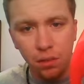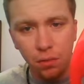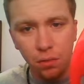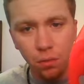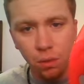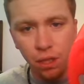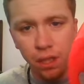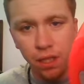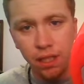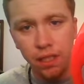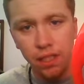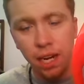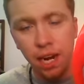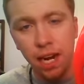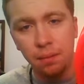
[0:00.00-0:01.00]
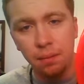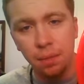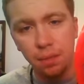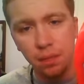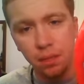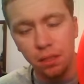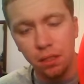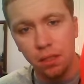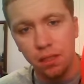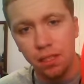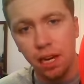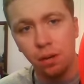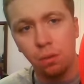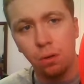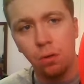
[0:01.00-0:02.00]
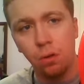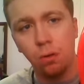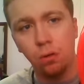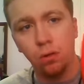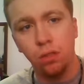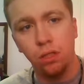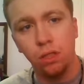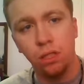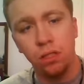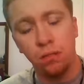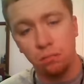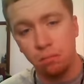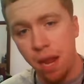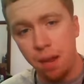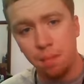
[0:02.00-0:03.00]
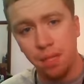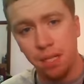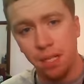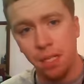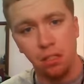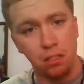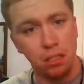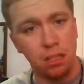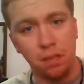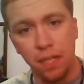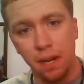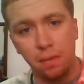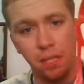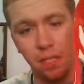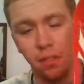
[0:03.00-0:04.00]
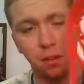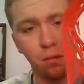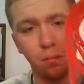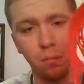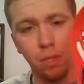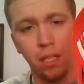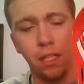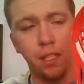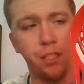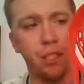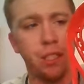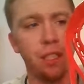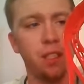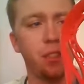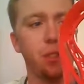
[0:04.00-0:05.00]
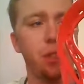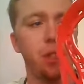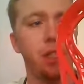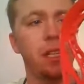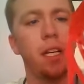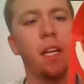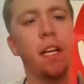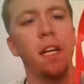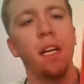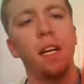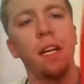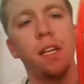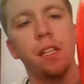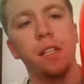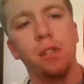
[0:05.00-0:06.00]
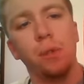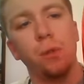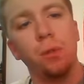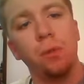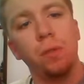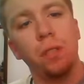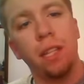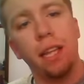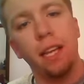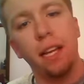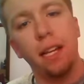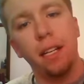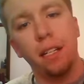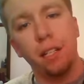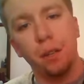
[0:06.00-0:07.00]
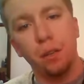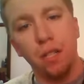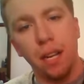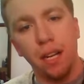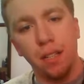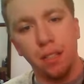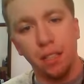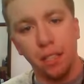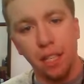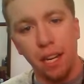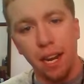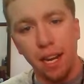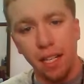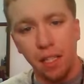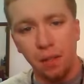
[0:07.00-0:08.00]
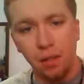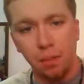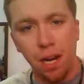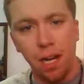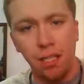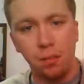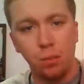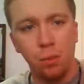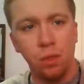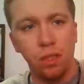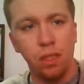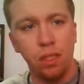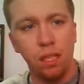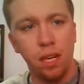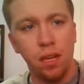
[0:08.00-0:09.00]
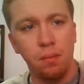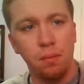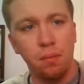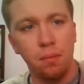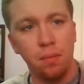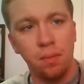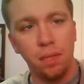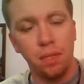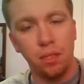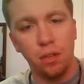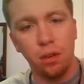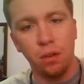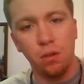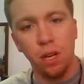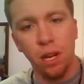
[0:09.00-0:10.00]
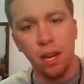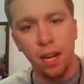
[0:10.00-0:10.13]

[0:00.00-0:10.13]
one of these top sidewall holes empty. You leave it empty. You don't put any strings through it. You then go down to the next possible one. So